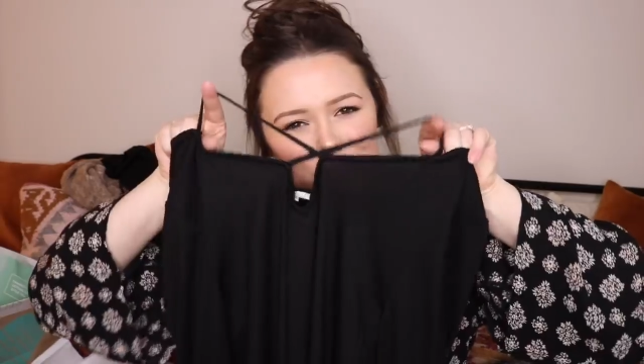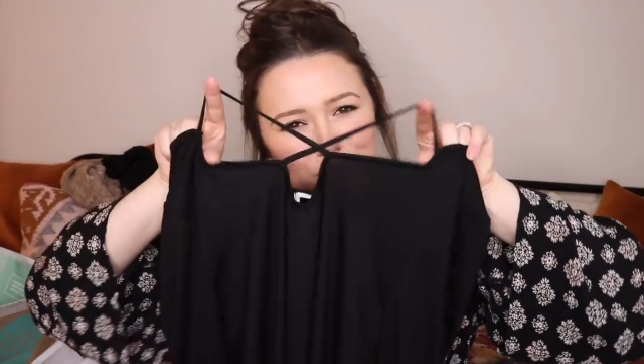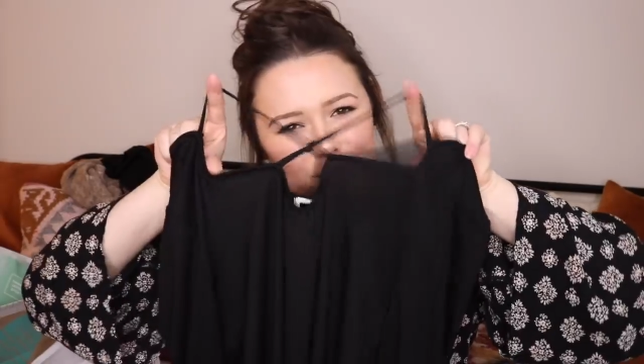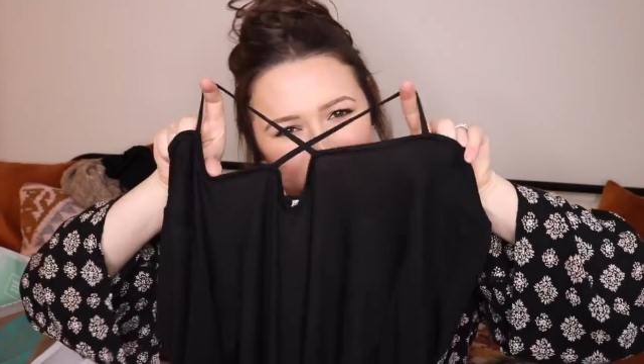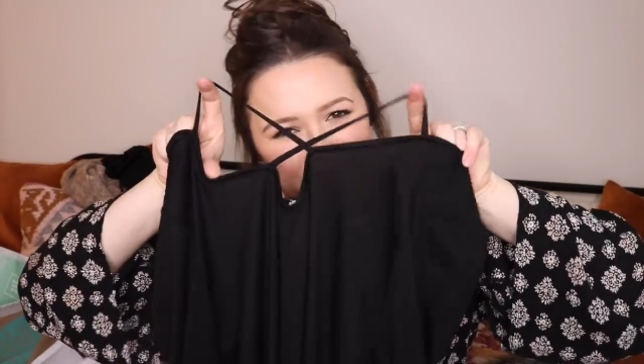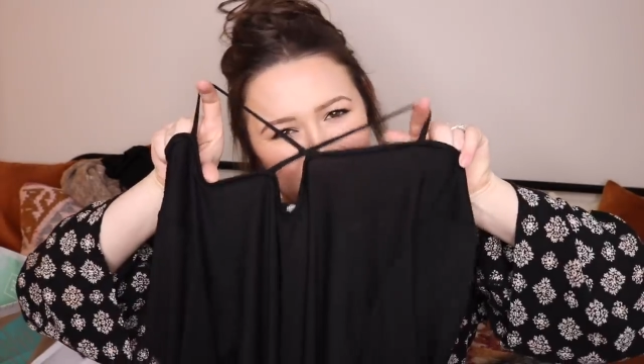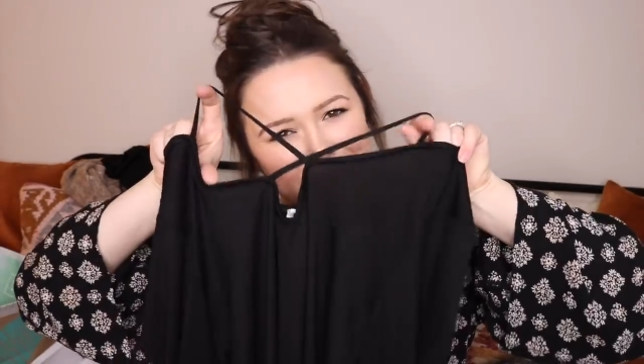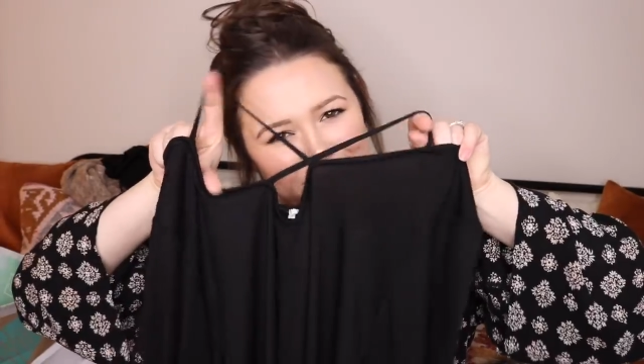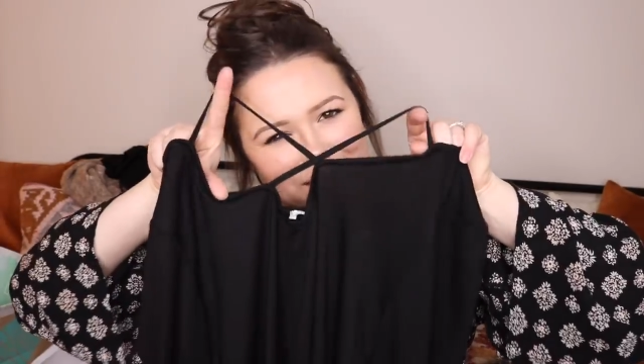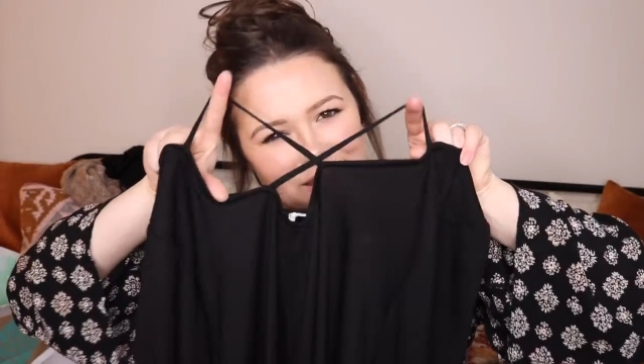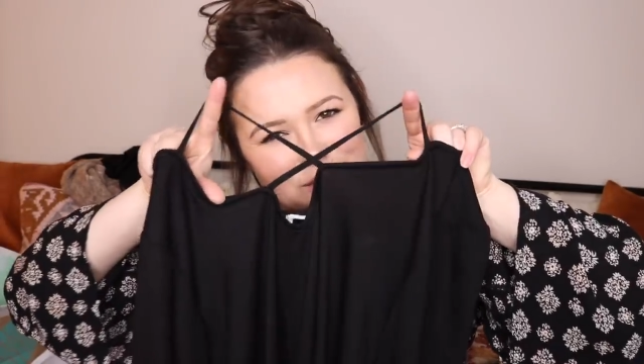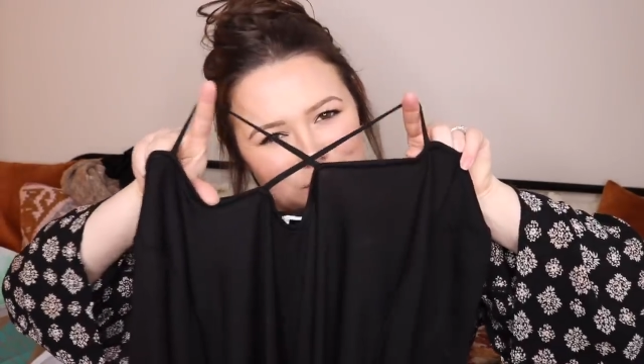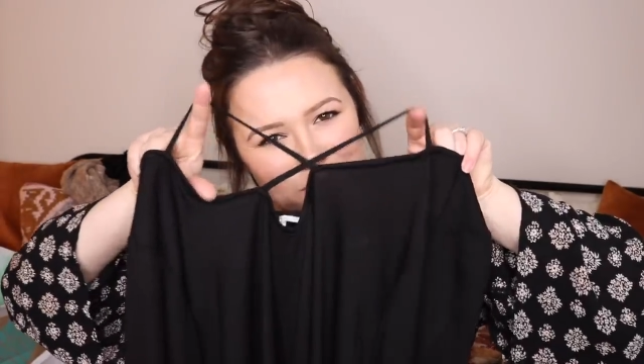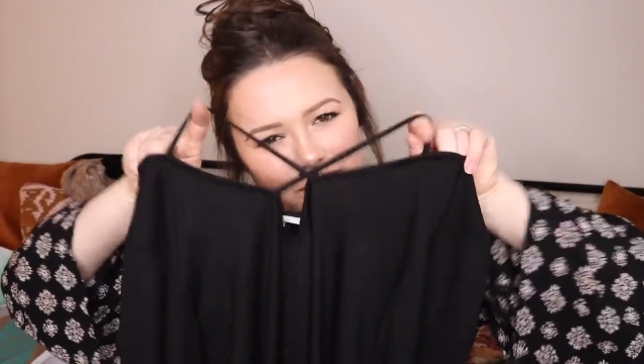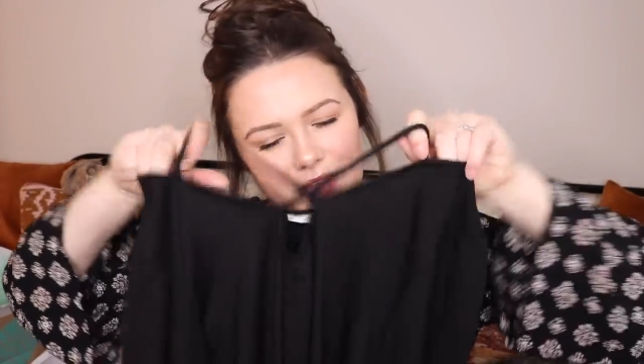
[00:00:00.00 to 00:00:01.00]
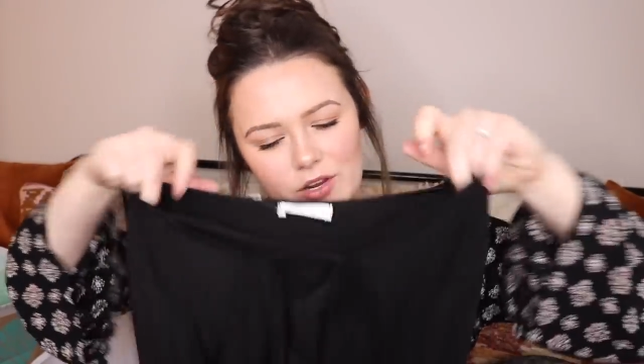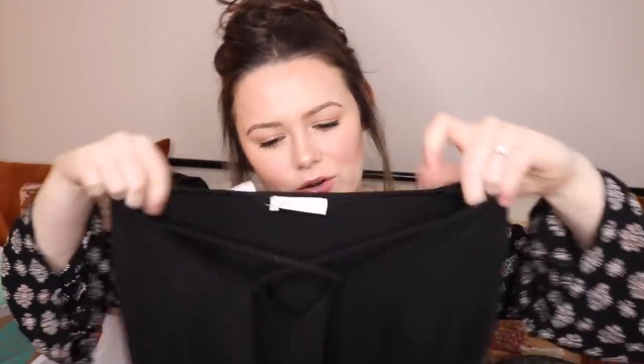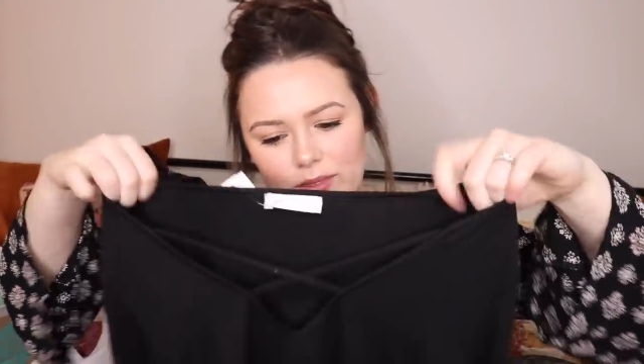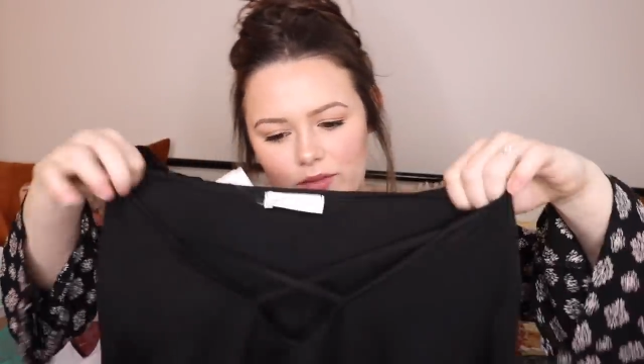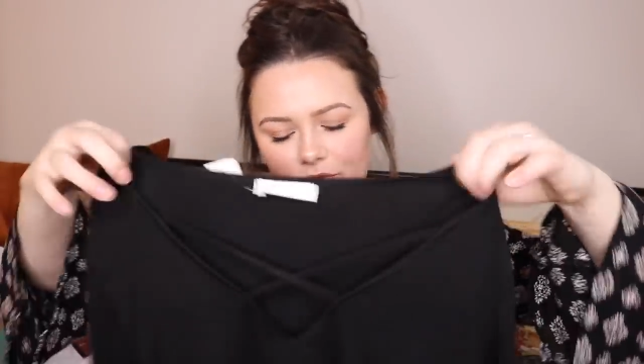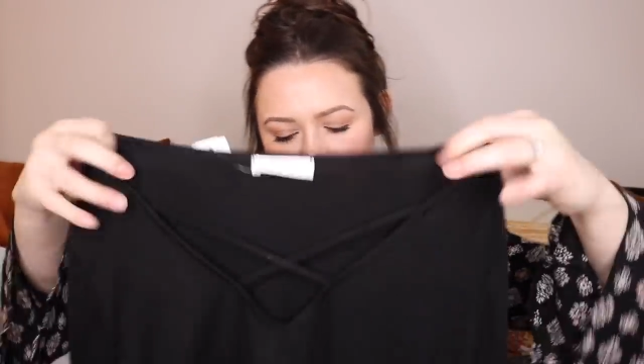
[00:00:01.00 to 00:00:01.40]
stringy things right here in the